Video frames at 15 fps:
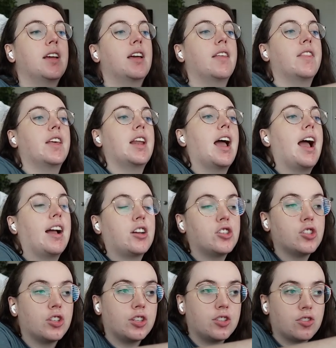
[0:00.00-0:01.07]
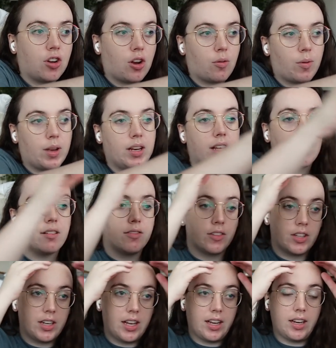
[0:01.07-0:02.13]
and then actually start reading for
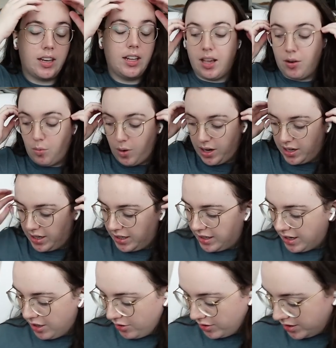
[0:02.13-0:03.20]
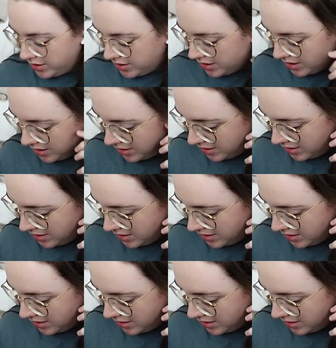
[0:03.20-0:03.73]
the night and winding down because it is